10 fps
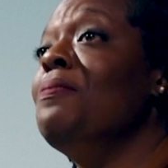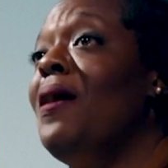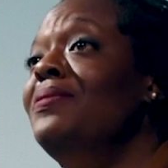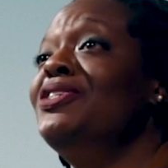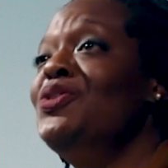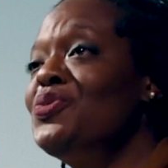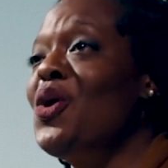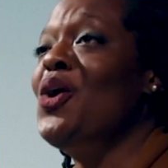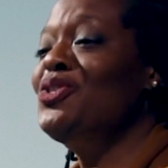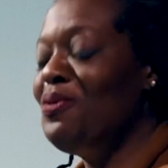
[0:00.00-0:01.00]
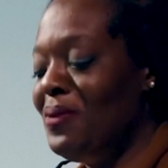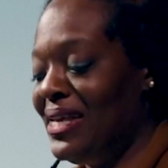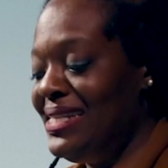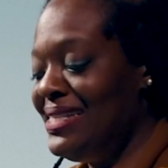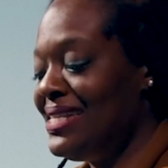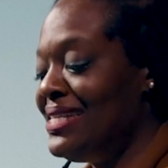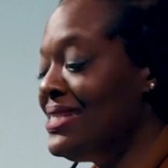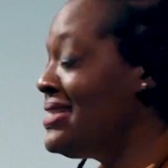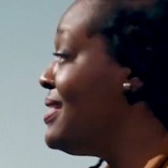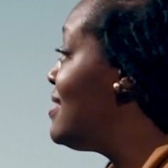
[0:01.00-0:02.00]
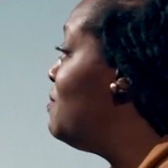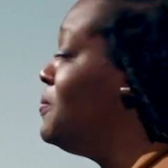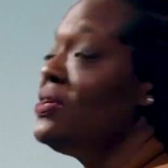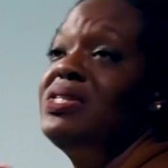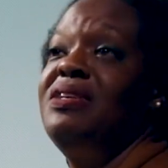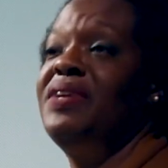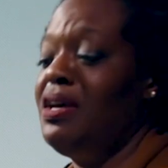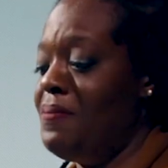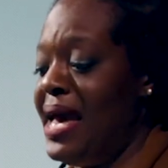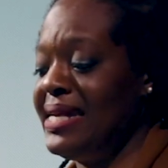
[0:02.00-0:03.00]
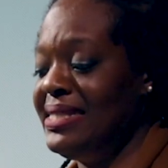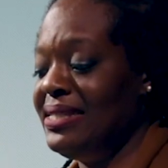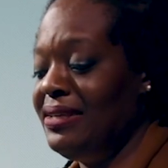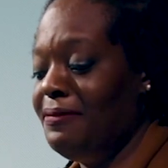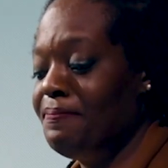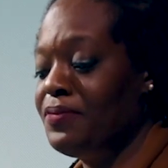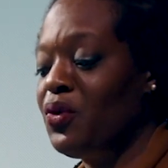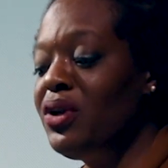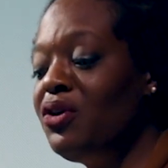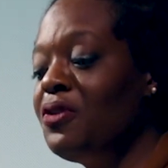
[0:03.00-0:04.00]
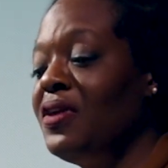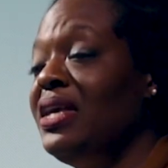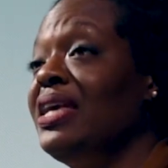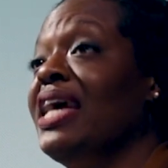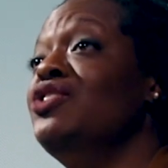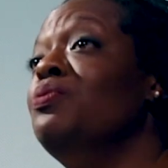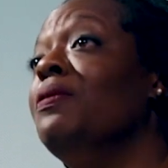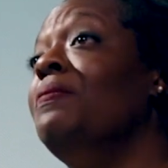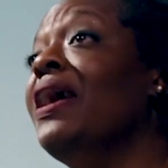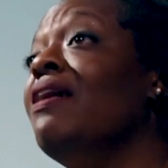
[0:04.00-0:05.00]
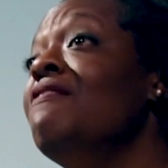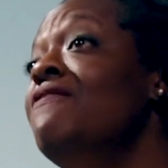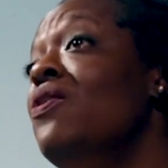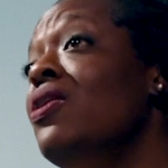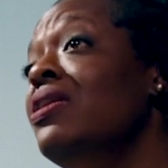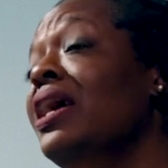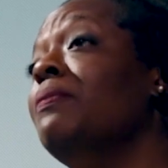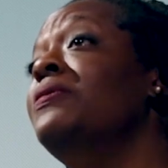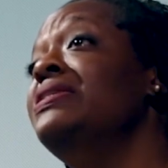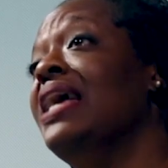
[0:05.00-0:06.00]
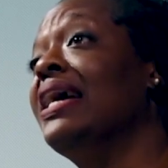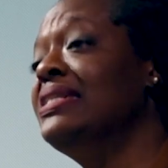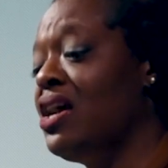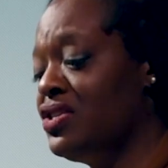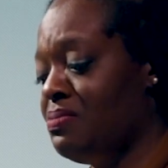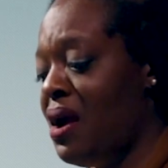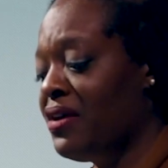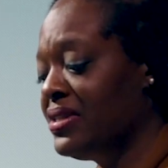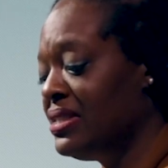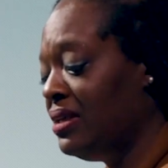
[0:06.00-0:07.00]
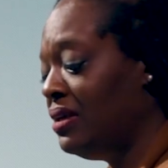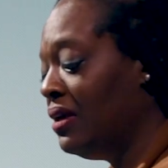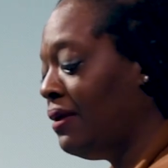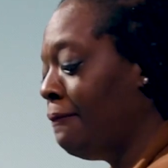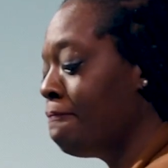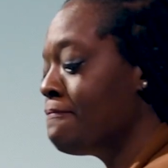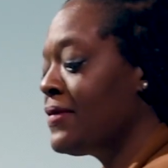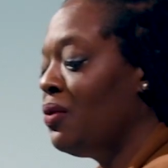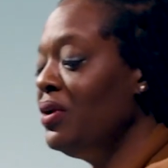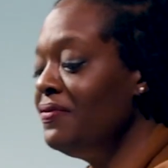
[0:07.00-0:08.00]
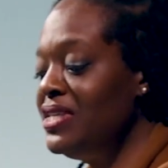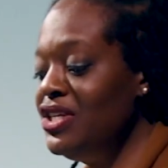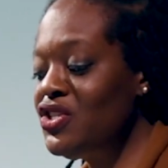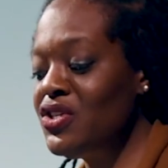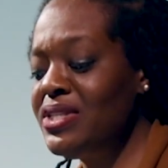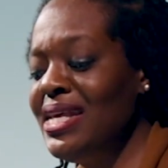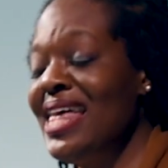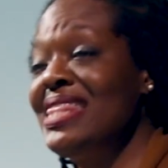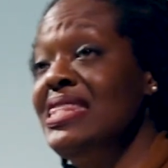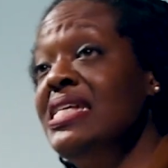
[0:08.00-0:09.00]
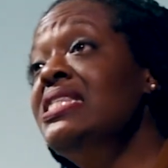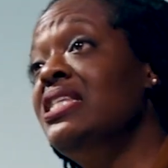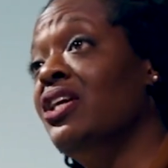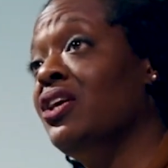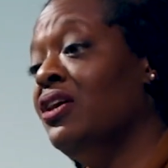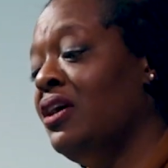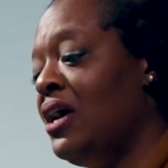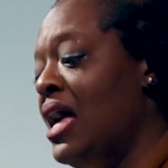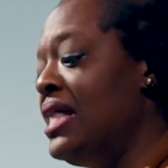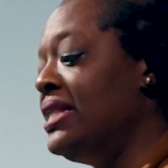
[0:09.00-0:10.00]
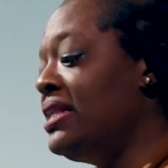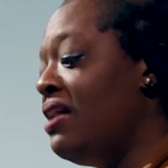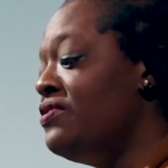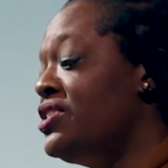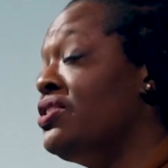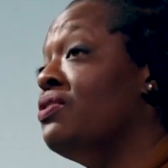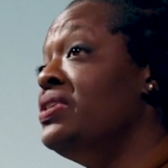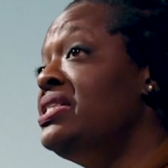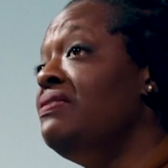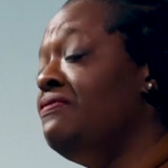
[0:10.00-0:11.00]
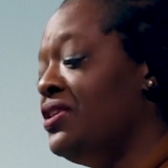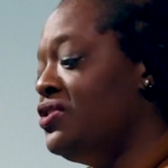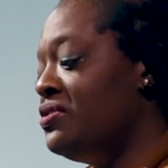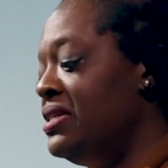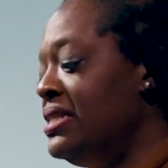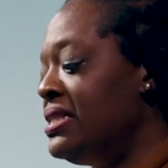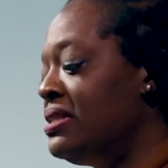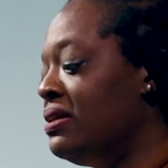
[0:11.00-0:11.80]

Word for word: that public schools were also places to build civic capacity, critical thinking, and to prepare for and protect our democracy? What if teachers this year leverage their recent victories